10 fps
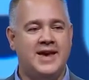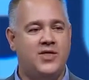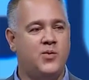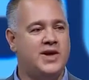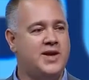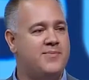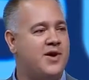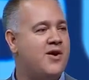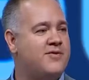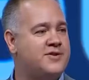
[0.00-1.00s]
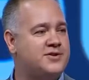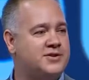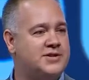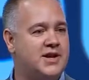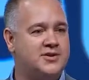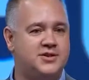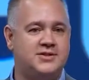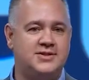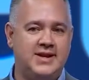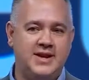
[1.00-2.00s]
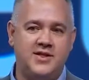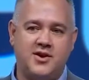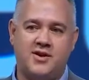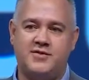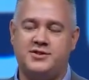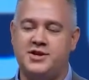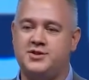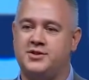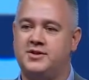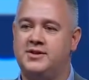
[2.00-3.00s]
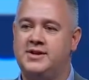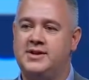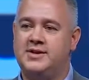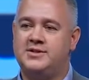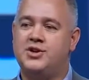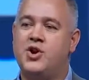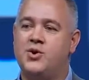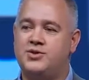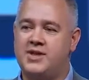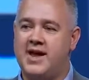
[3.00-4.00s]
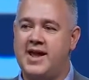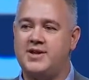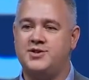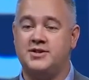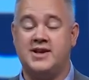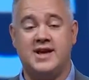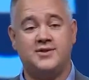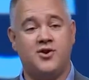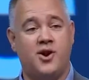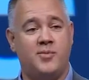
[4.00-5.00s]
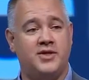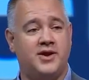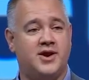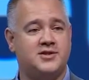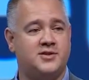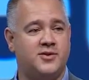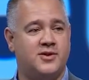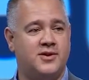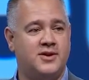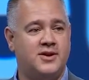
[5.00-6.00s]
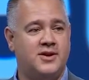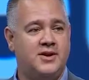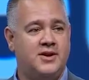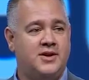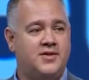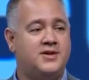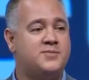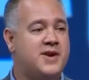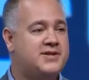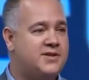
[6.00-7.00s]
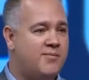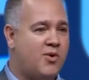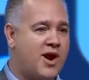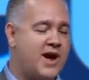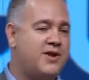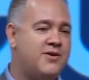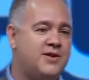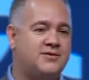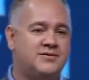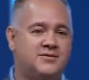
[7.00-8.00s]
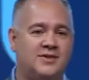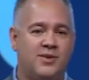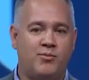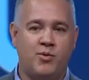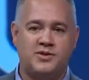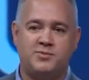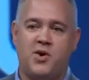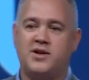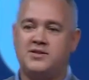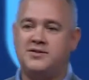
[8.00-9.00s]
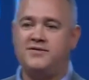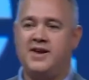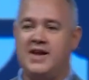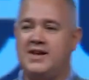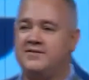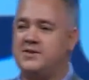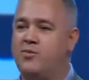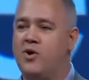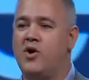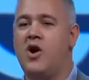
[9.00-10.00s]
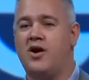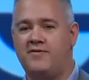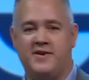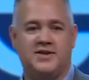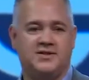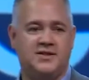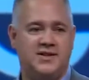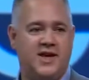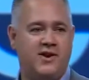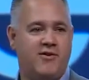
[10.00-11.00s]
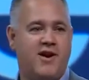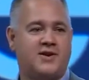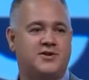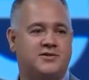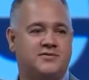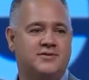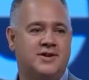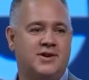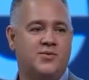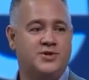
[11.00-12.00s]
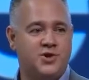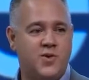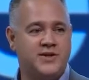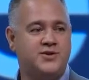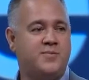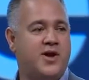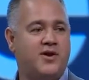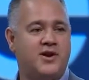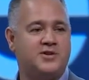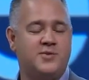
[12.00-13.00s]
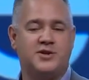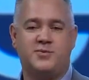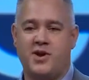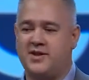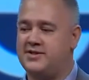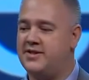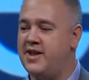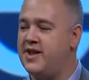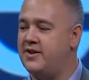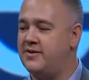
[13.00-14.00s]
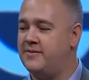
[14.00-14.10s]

And then we keep the artificial intelligence in the conversation to coach that agent as they're helping the customer. This makes them more accurate, more responsive, and gives them more confidence in that interaction, which equates to better customer experience at the end.